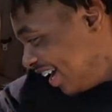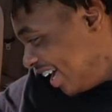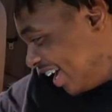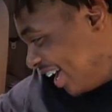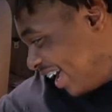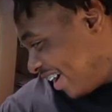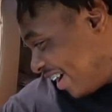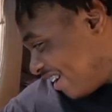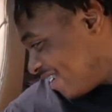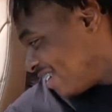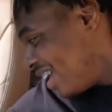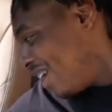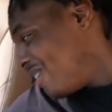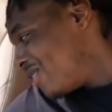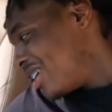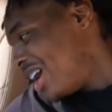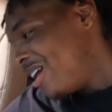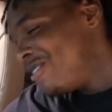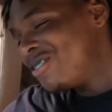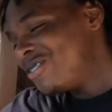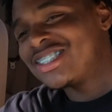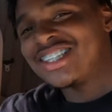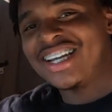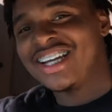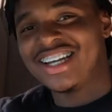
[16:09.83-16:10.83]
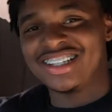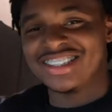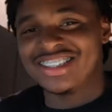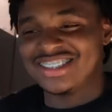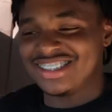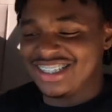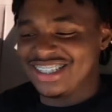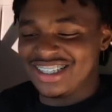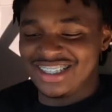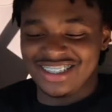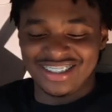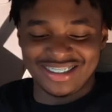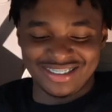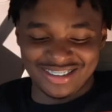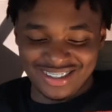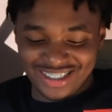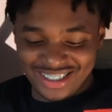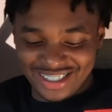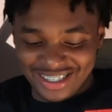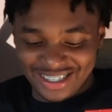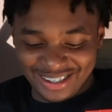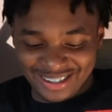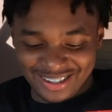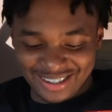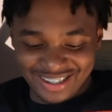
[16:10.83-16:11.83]
I was scared to say it though.
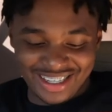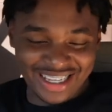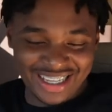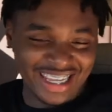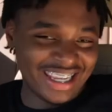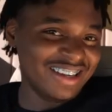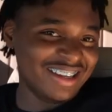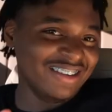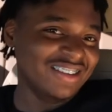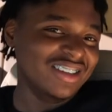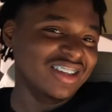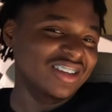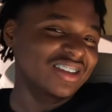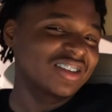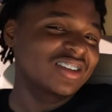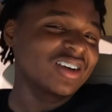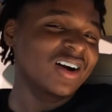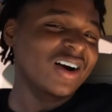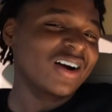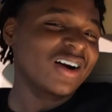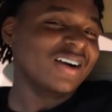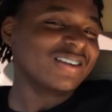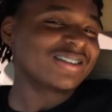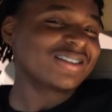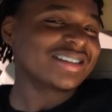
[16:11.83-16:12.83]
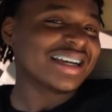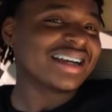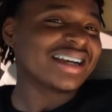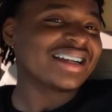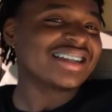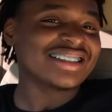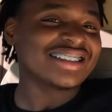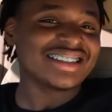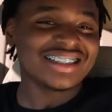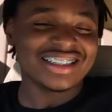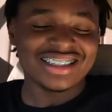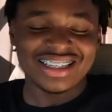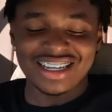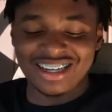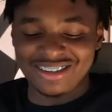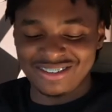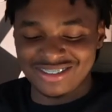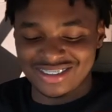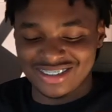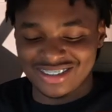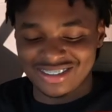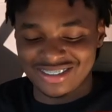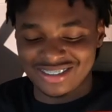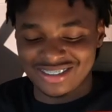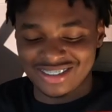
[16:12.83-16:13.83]
I ain't gonna lie. You know I was scared to say it. I
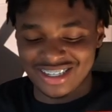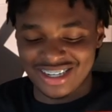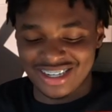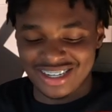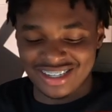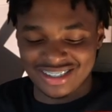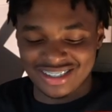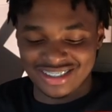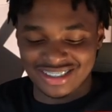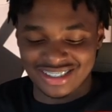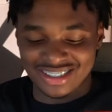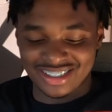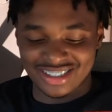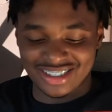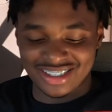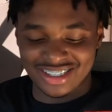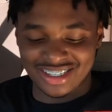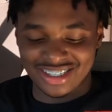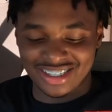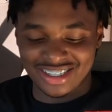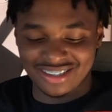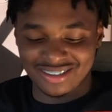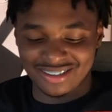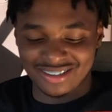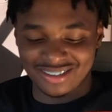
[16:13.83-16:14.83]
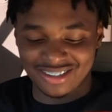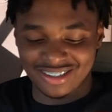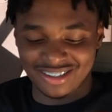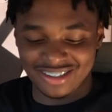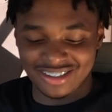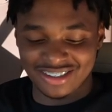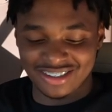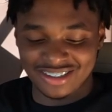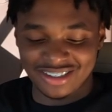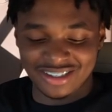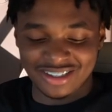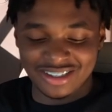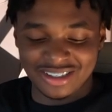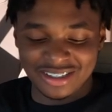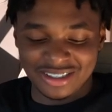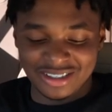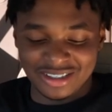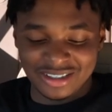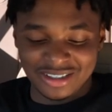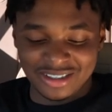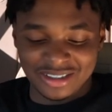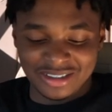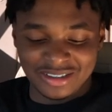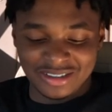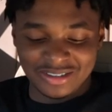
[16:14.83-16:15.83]
was too scared to say it. I ain't gonna lie.
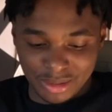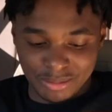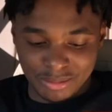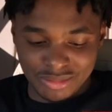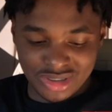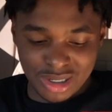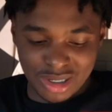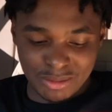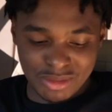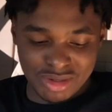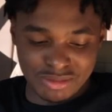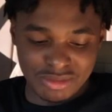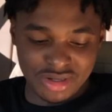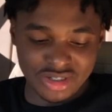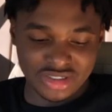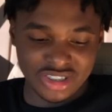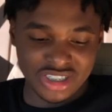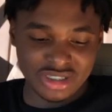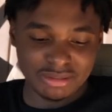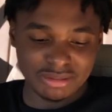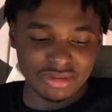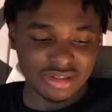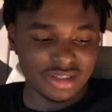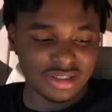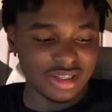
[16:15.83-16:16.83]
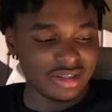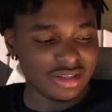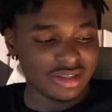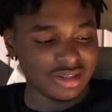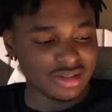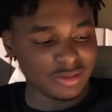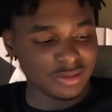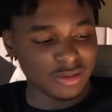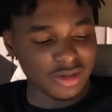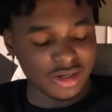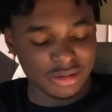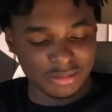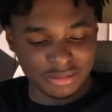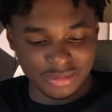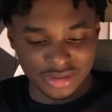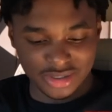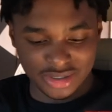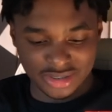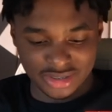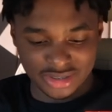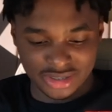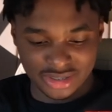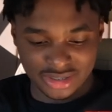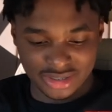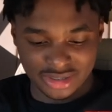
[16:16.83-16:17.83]
Let me see how much money she spent at this
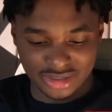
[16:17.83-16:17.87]
Walmart.